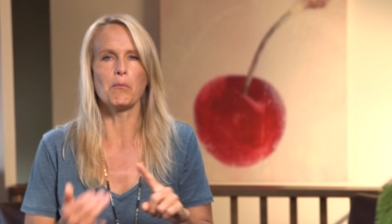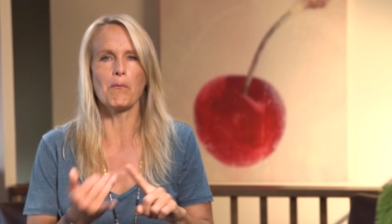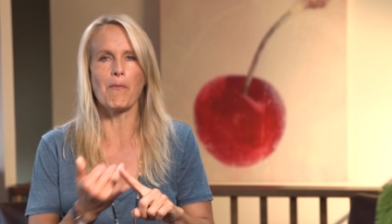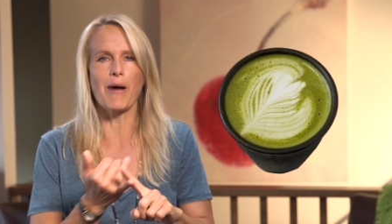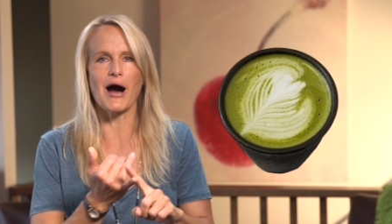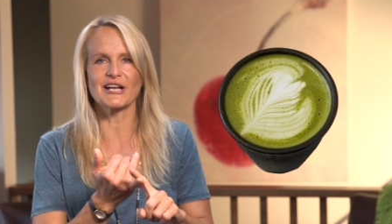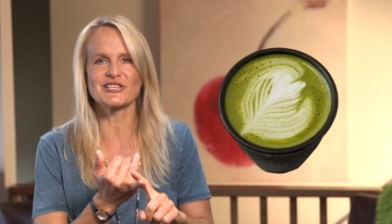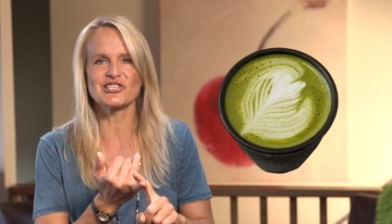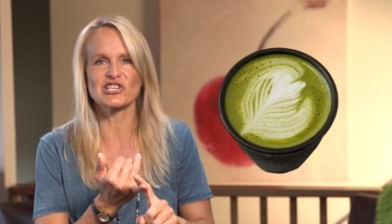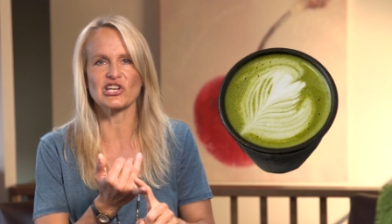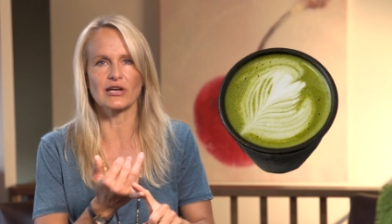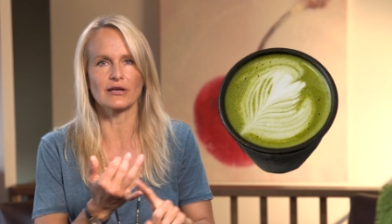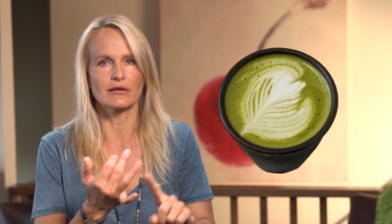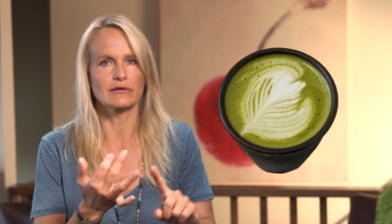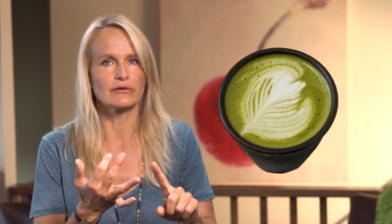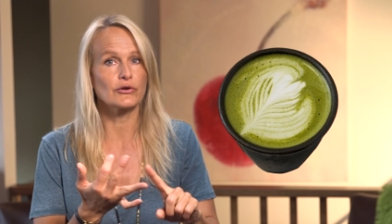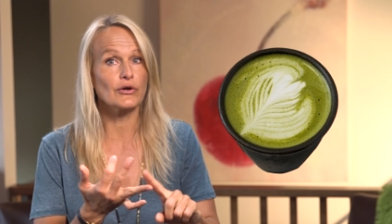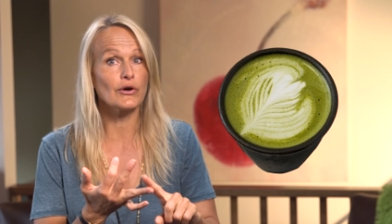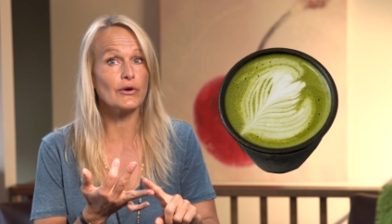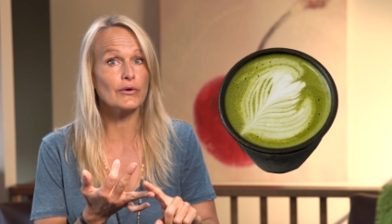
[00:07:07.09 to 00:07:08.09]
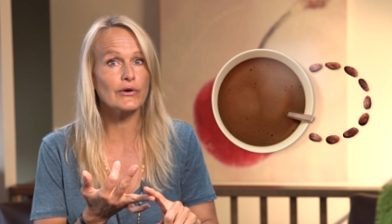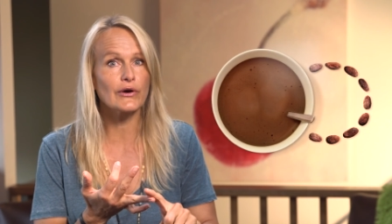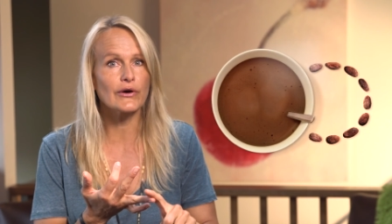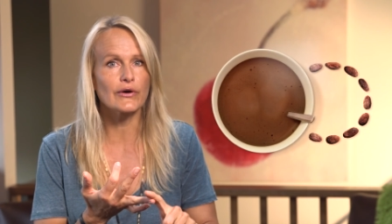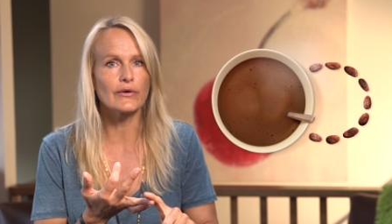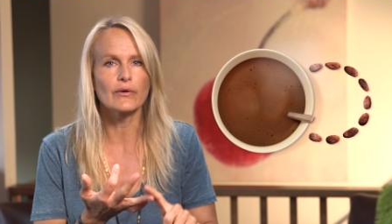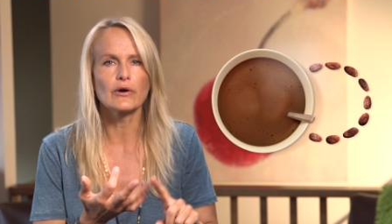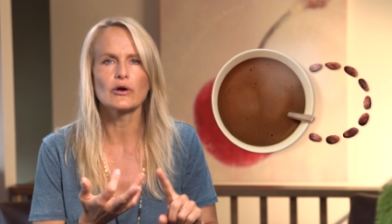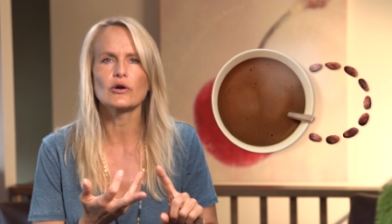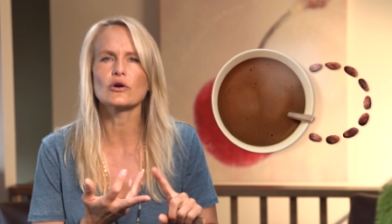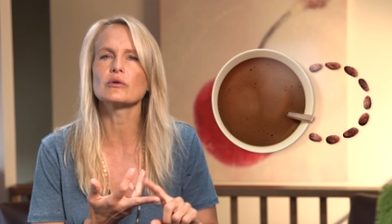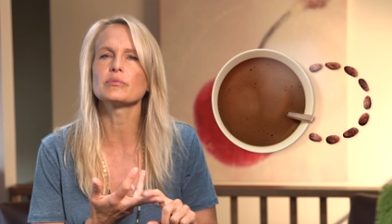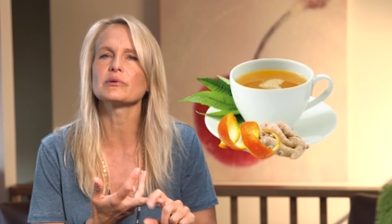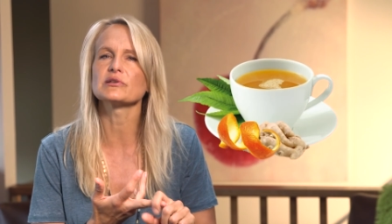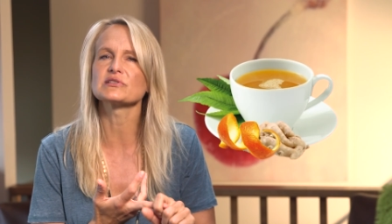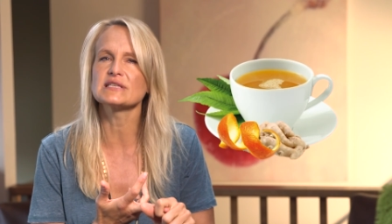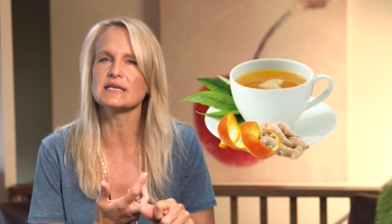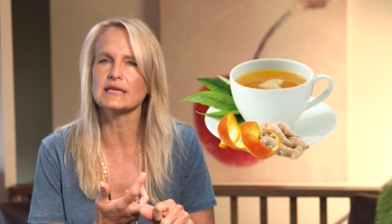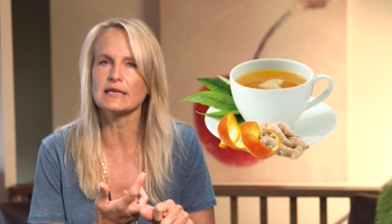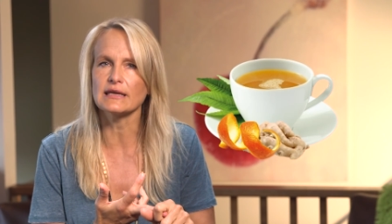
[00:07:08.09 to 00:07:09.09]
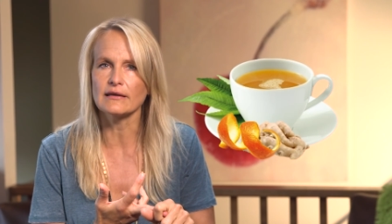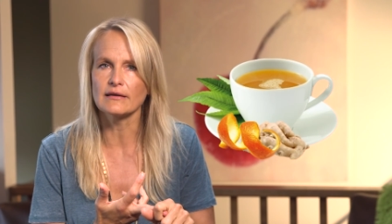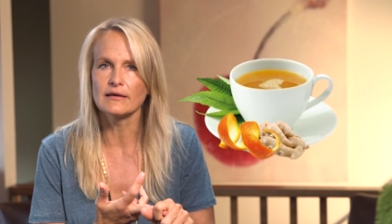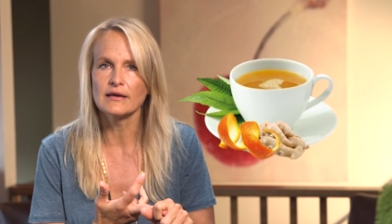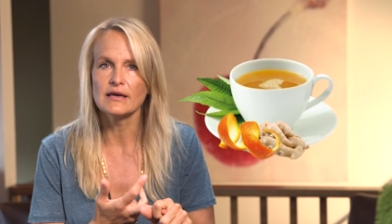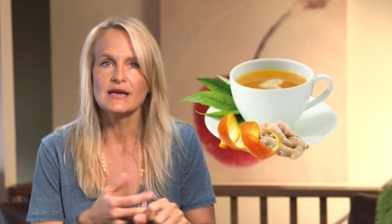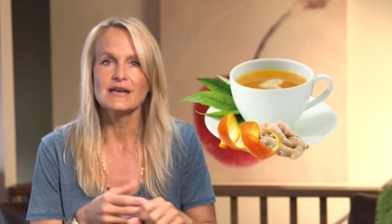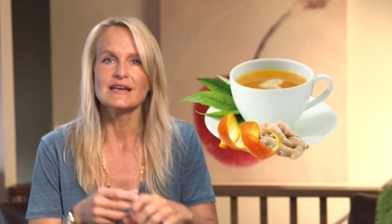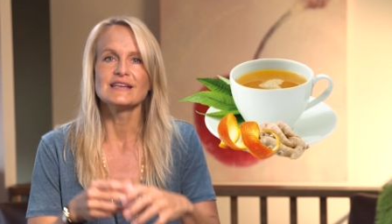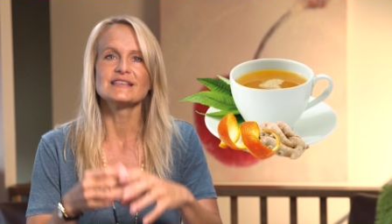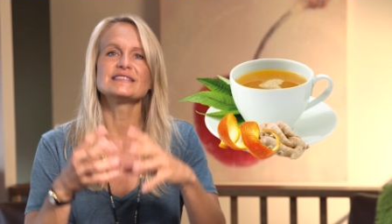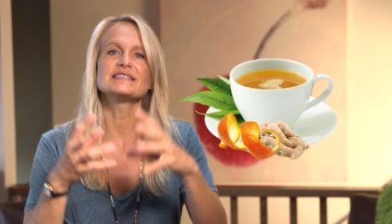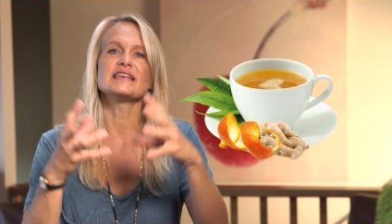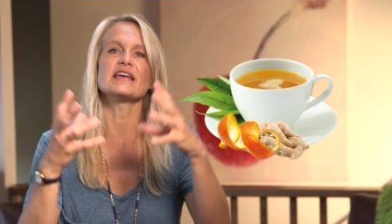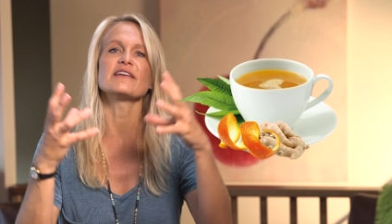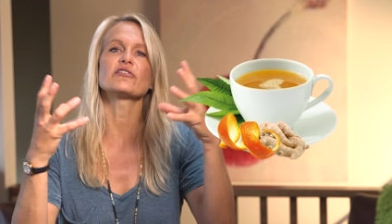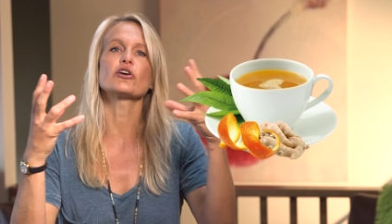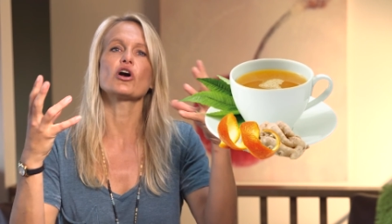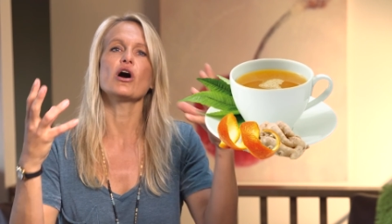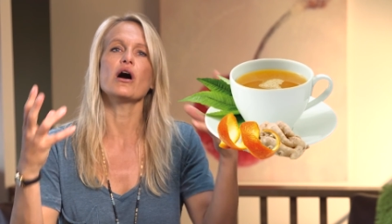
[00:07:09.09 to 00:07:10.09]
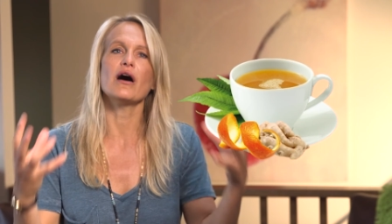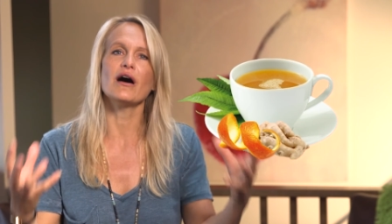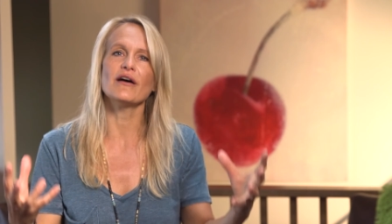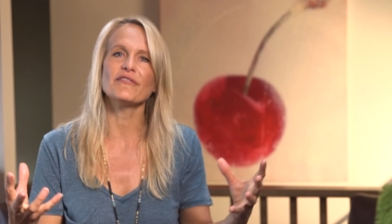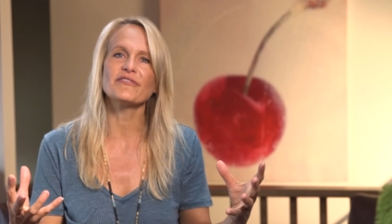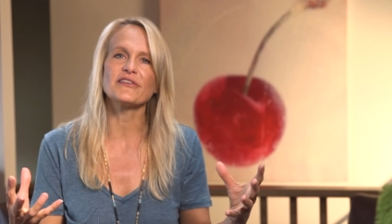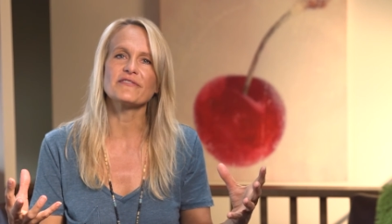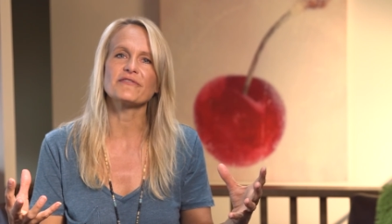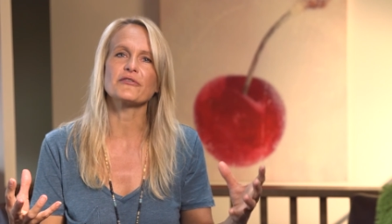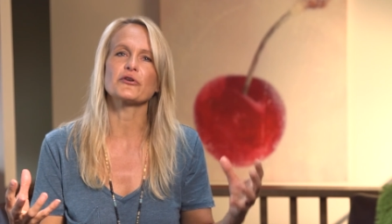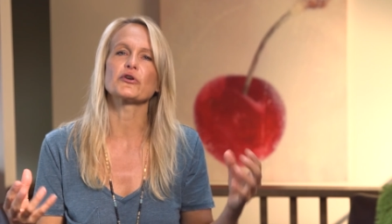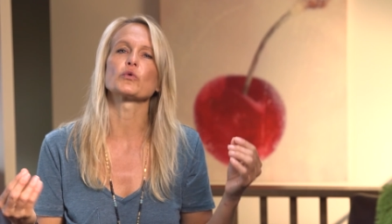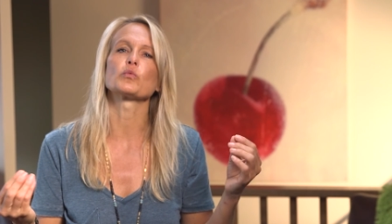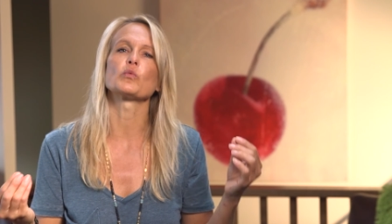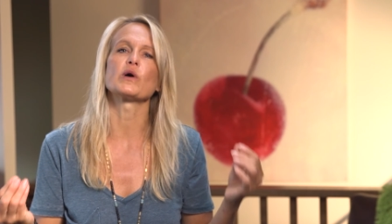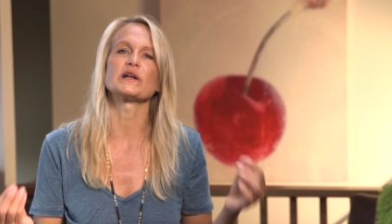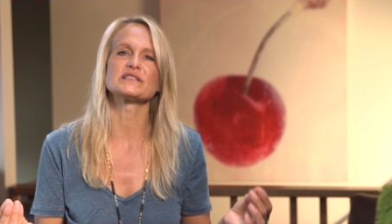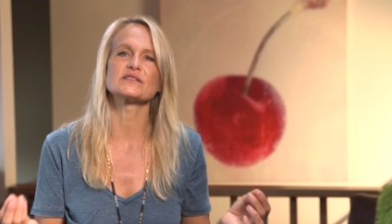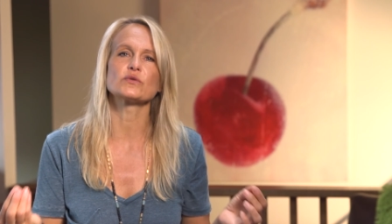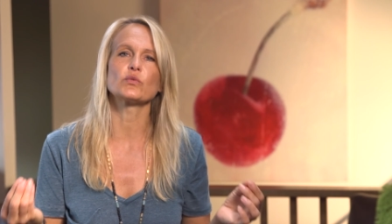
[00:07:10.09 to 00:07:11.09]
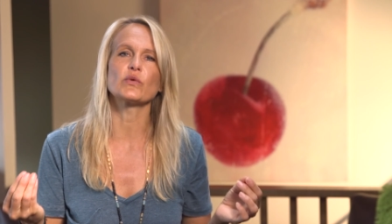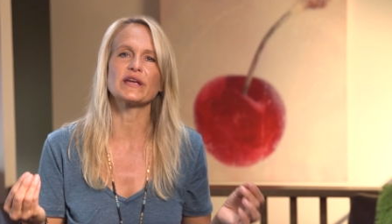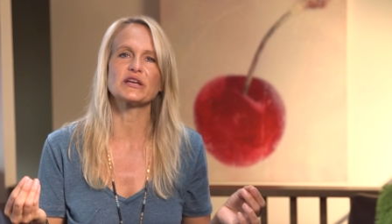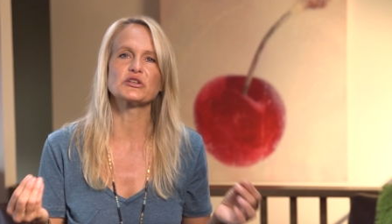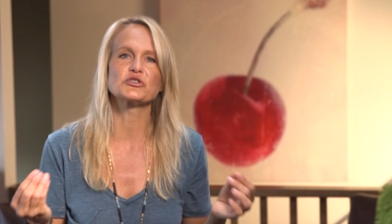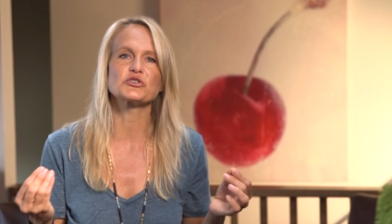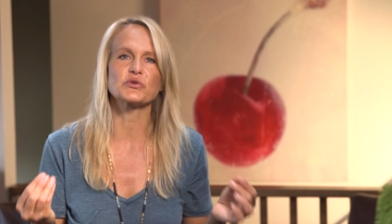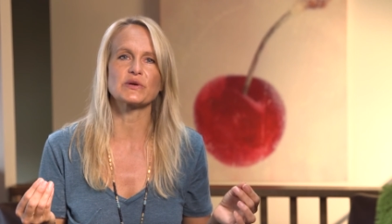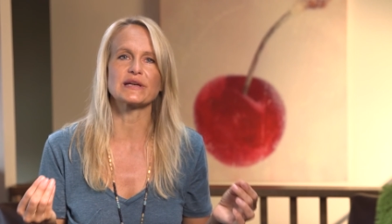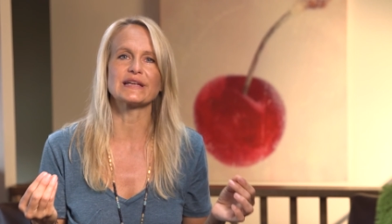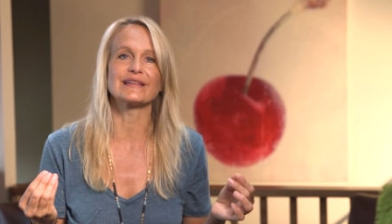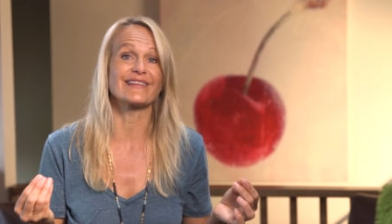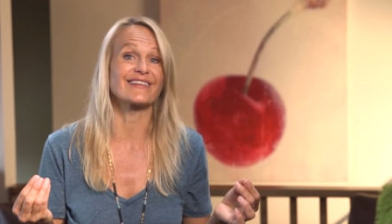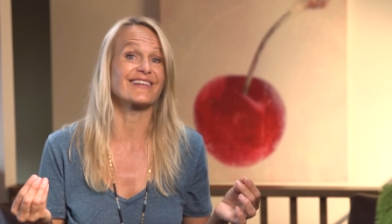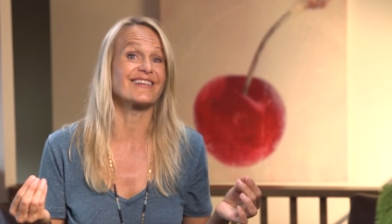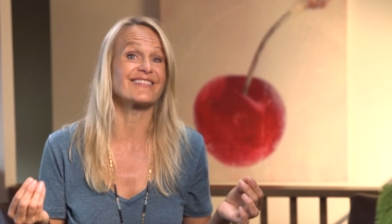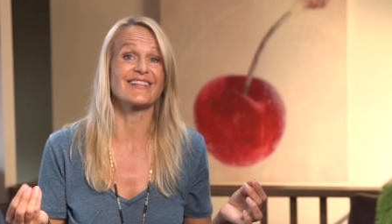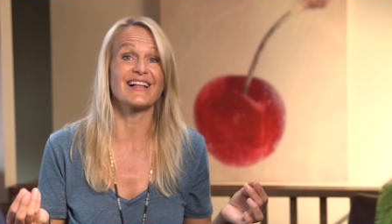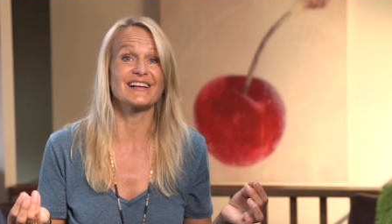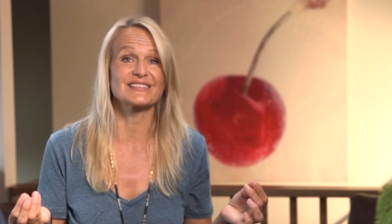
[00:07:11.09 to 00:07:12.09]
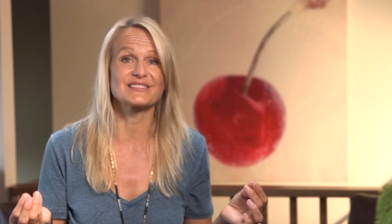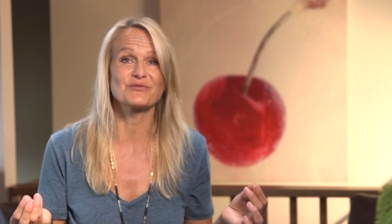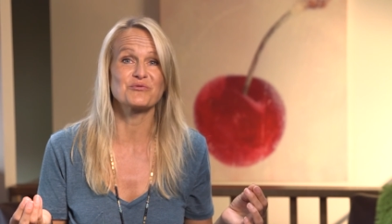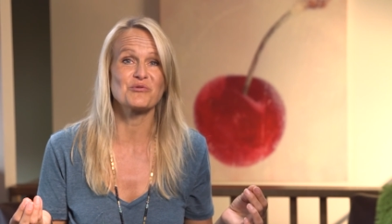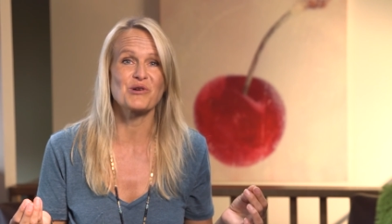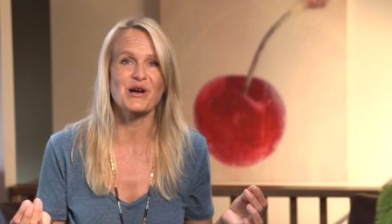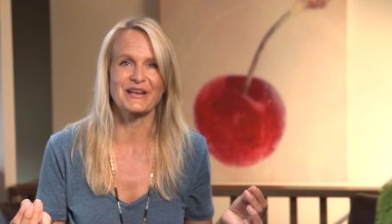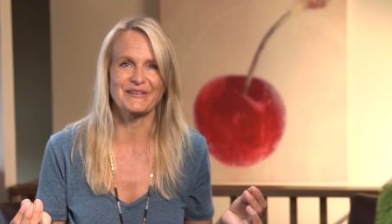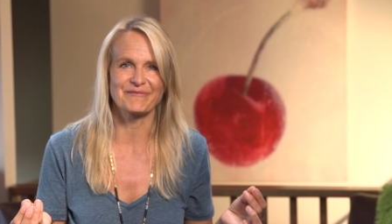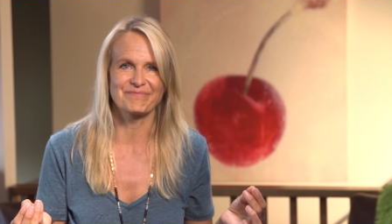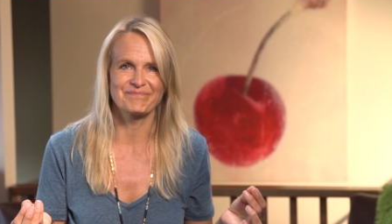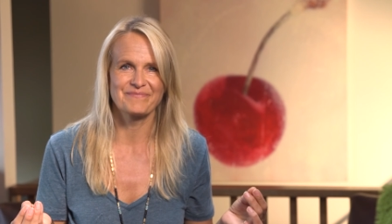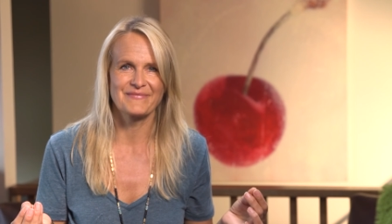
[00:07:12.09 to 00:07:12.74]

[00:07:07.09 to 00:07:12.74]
Matcha, cocoa, herbal tea. Save coffee for your once a week treat, like a glass of wine.